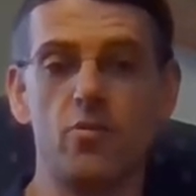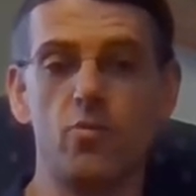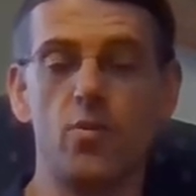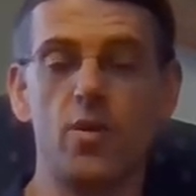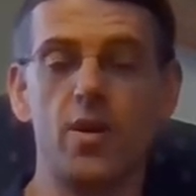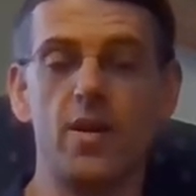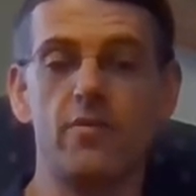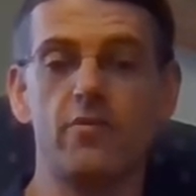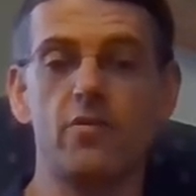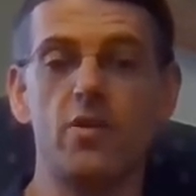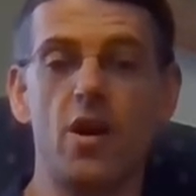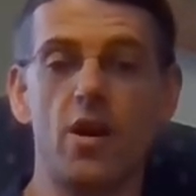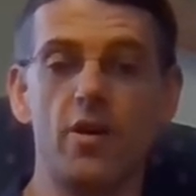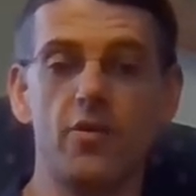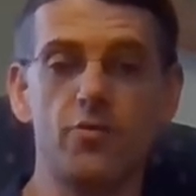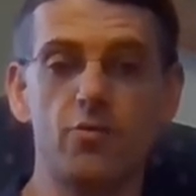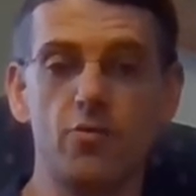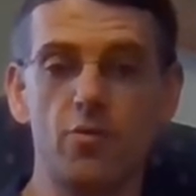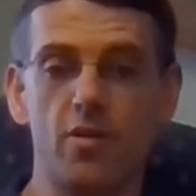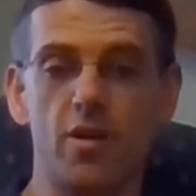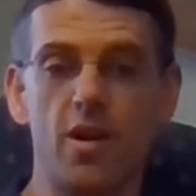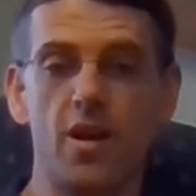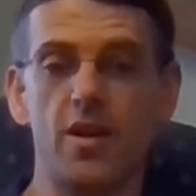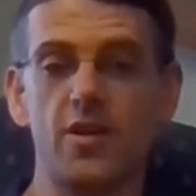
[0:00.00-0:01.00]
We have gone
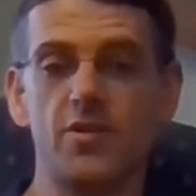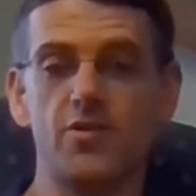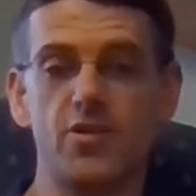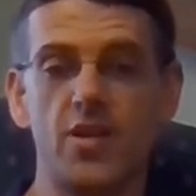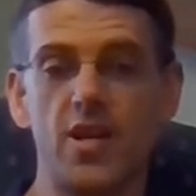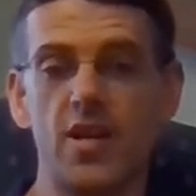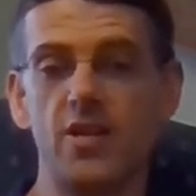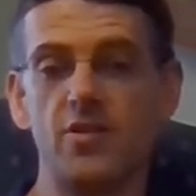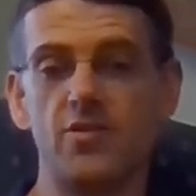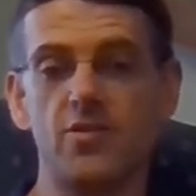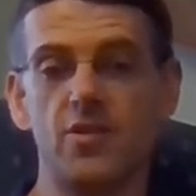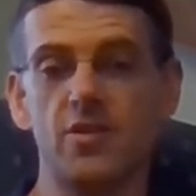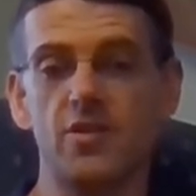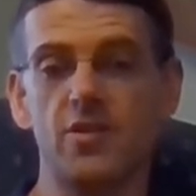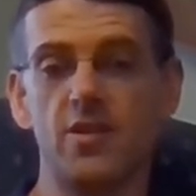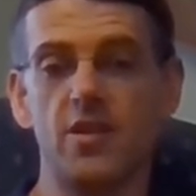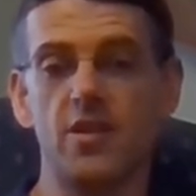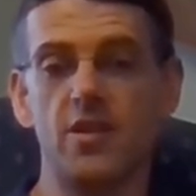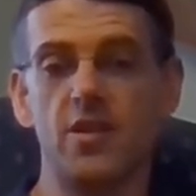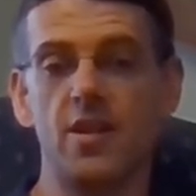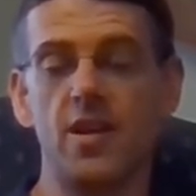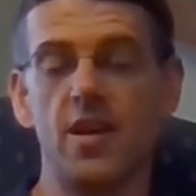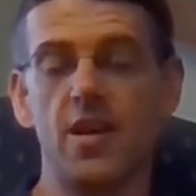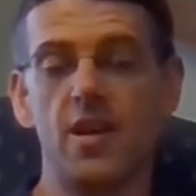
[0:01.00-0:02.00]
through a lot of changes,
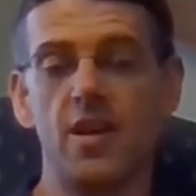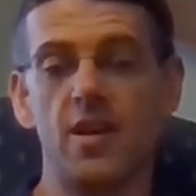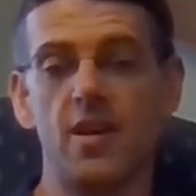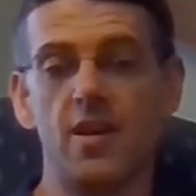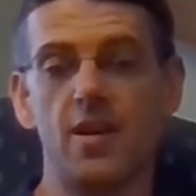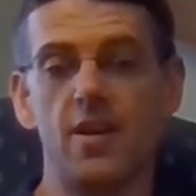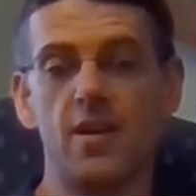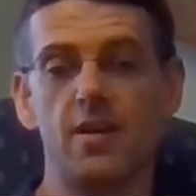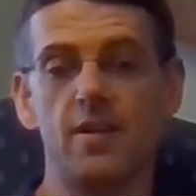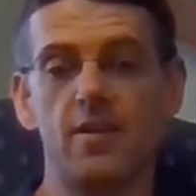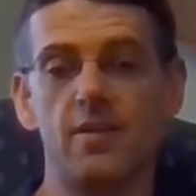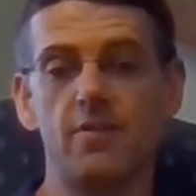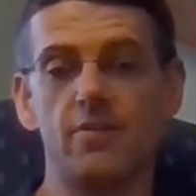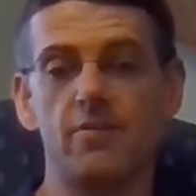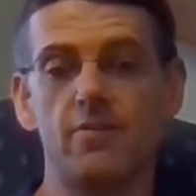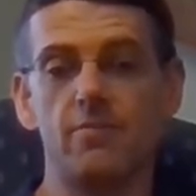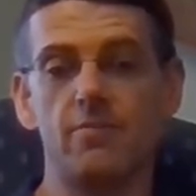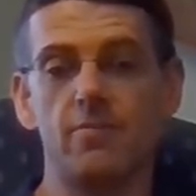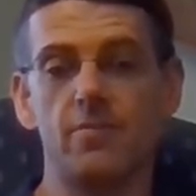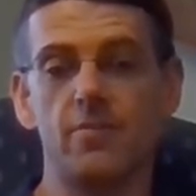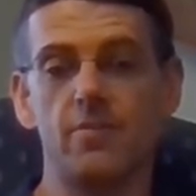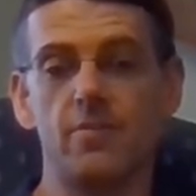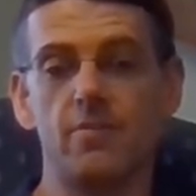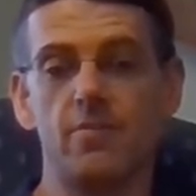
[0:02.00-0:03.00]
and
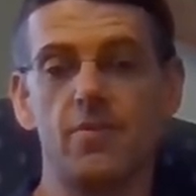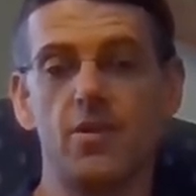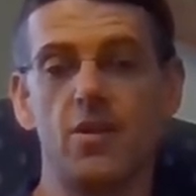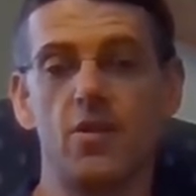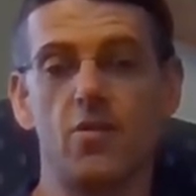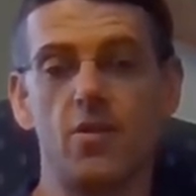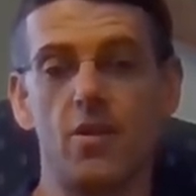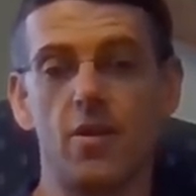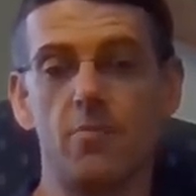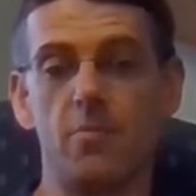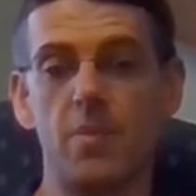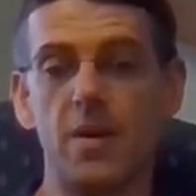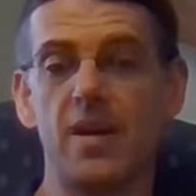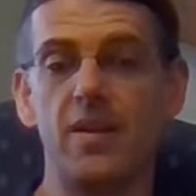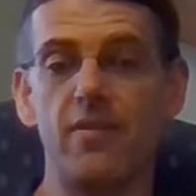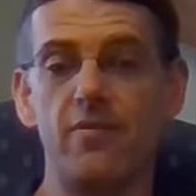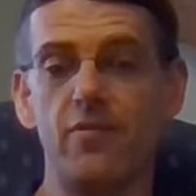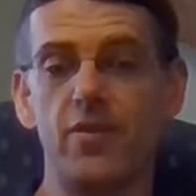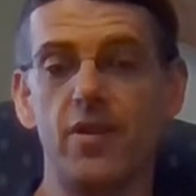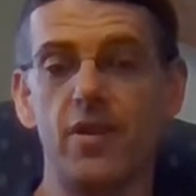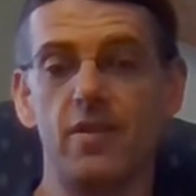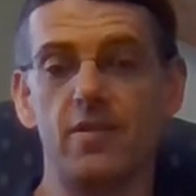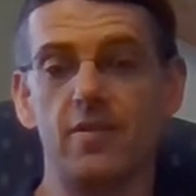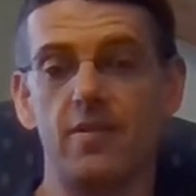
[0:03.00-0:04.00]
a big
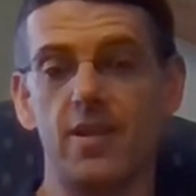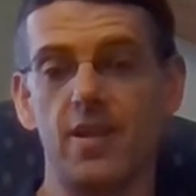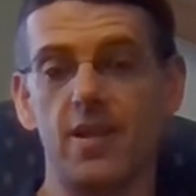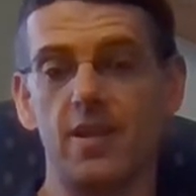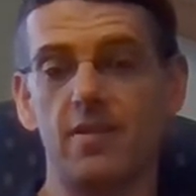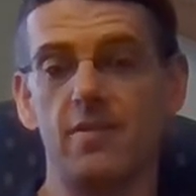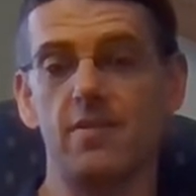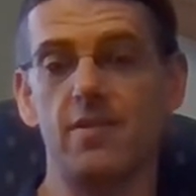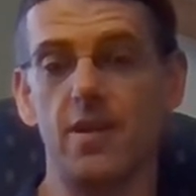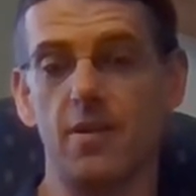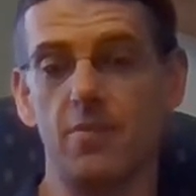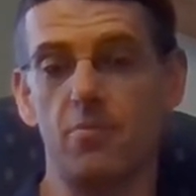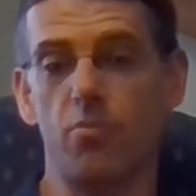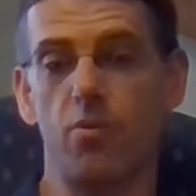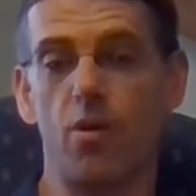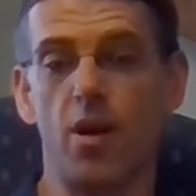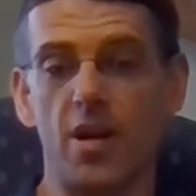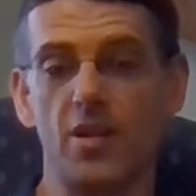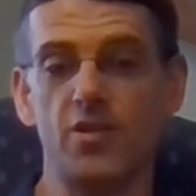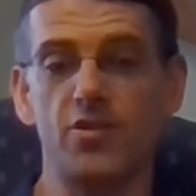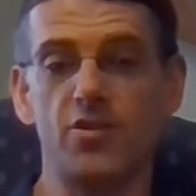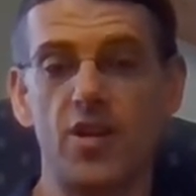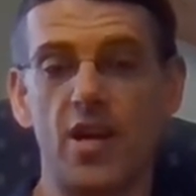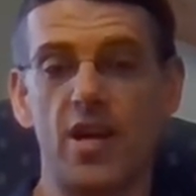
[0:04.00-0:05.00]
event that
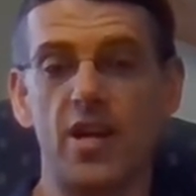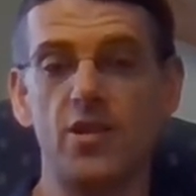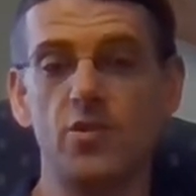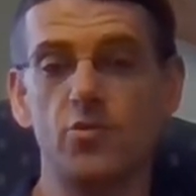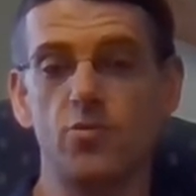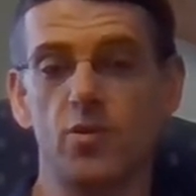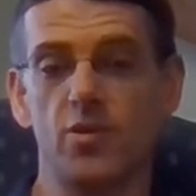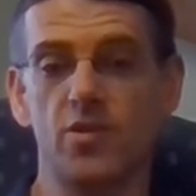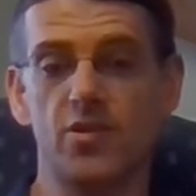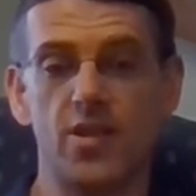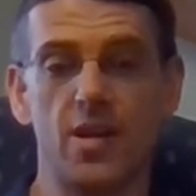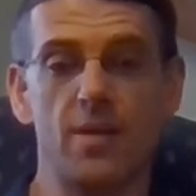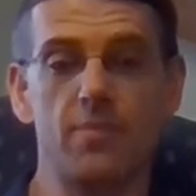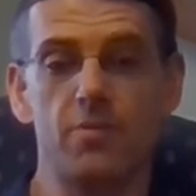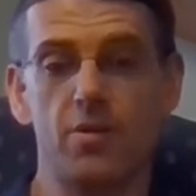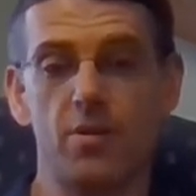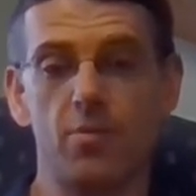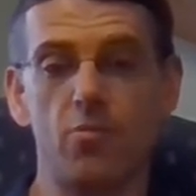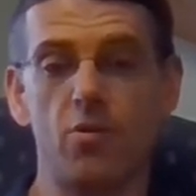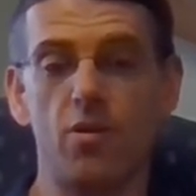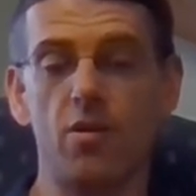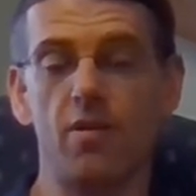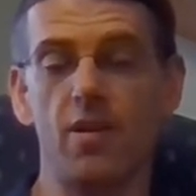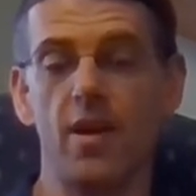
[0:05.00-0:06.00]
brought change was
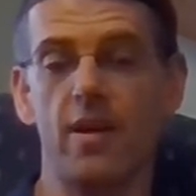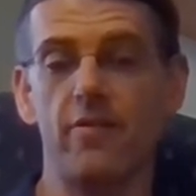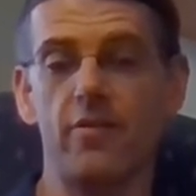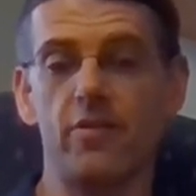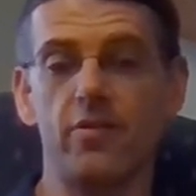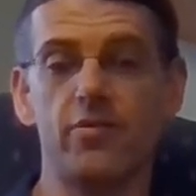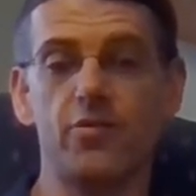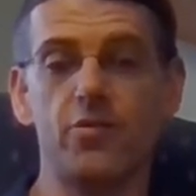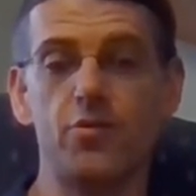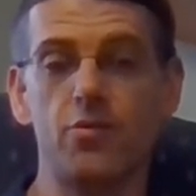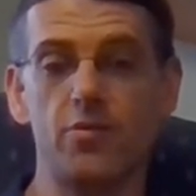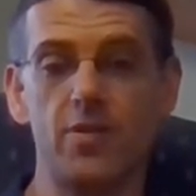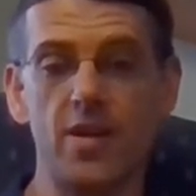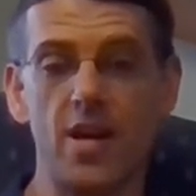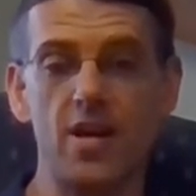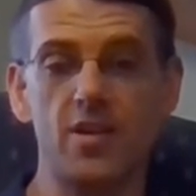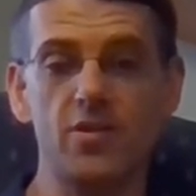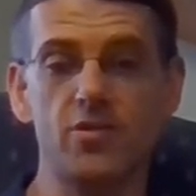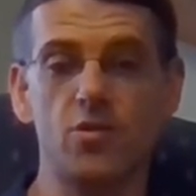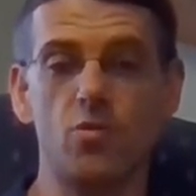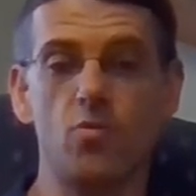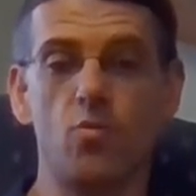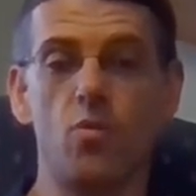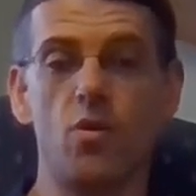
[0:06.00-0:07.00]
September 11th,
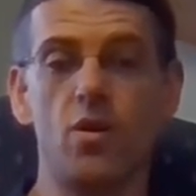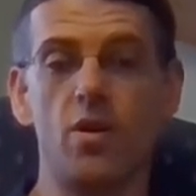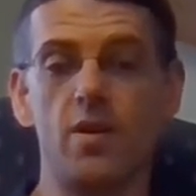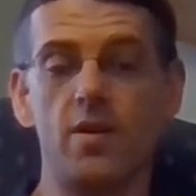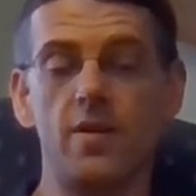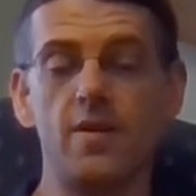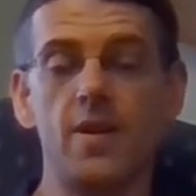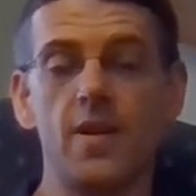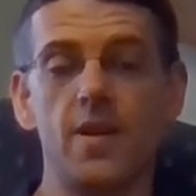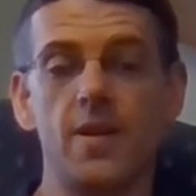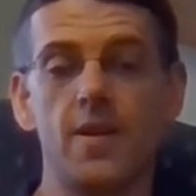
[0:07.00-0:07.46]
2001.